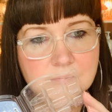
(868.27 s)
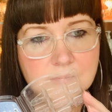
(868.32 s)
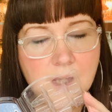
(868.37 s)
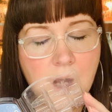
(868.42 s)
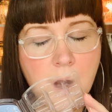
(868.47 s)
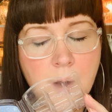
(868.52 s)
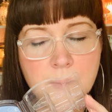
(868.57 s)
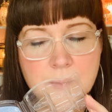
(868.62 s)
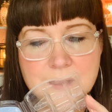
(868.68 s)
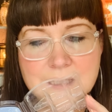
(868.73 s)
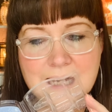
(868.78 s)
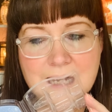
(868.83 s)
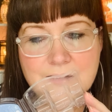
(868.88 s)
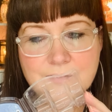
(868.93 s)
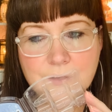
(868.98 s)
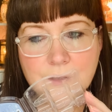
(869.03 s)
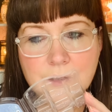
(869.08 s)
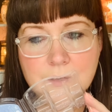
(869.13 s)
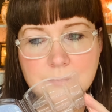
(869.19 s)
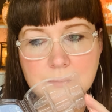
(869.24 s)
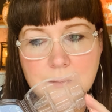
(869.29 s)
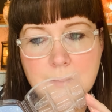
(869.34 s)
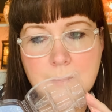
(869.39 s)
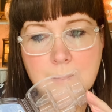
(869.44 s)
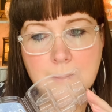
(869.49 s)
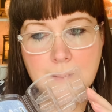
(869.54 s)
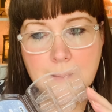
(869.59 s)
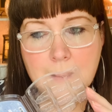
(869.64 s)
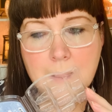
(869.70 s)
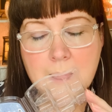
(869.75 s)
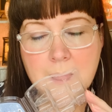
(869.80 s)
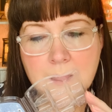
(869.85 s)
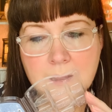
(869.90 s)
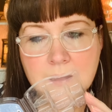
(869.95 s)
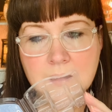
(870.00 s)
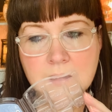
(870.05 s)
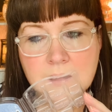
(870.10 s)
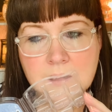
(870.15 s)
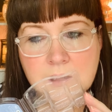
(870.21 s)
I would have on
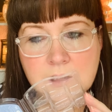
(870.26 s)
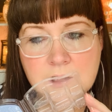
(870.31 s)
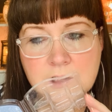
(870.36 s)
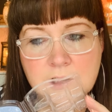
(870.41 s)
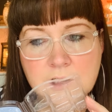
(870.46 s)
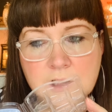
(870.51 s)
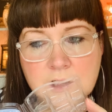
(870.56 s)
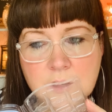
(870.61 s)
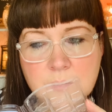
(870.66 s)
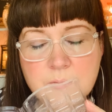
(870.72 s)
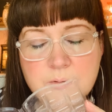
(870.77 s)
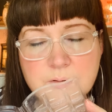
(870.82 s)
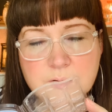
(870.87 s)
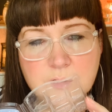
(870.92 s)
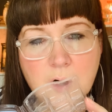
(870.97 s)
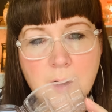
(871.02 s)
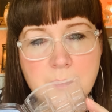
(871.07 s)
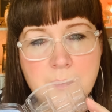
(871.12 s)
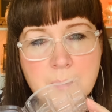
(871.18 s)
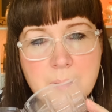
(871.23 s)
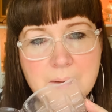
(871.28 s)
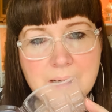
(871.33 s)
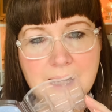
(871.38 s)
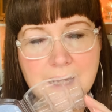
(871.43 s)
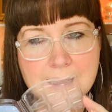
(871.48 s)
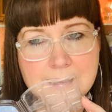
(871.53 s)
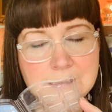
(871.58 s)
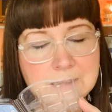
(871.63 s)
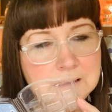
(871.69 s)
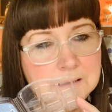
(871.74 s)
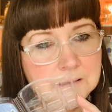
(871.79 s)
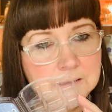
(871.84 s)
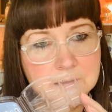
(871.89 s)
probably